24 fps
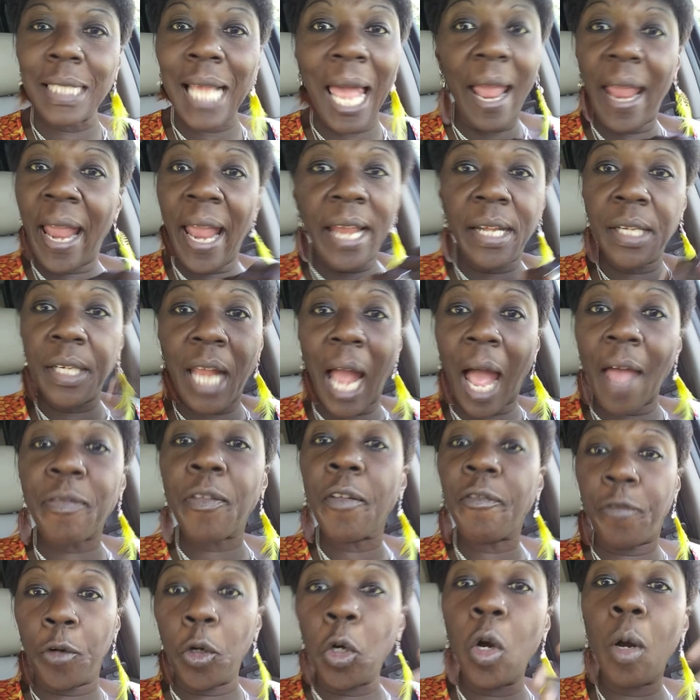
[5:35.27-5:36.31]
I hadn't got
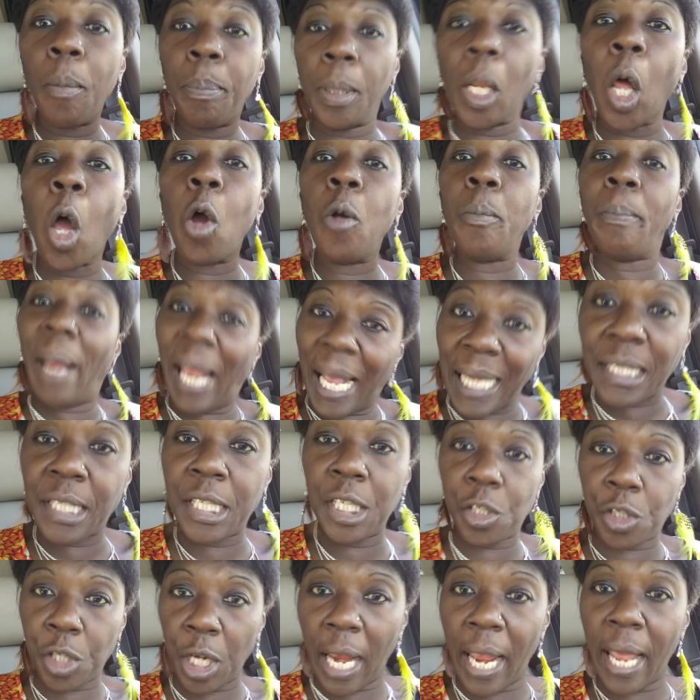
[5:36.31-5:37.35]
the full blown
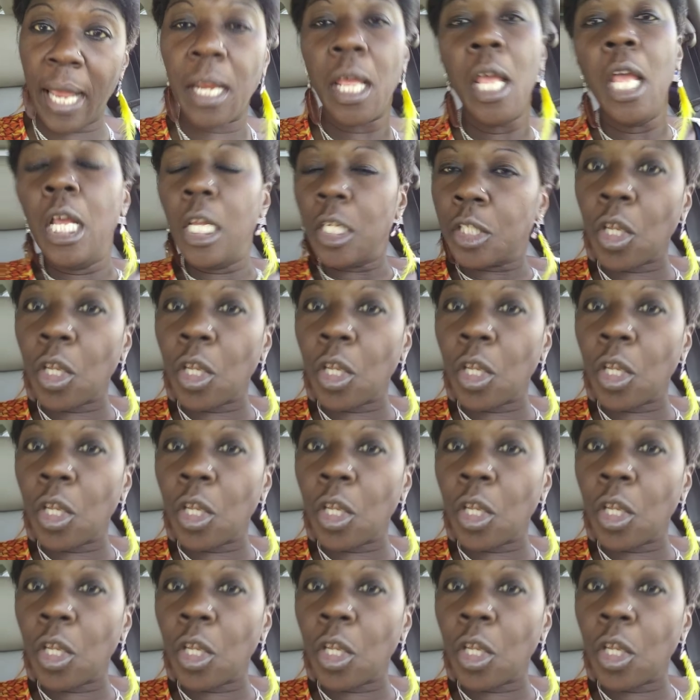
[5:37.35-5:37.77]
message yet.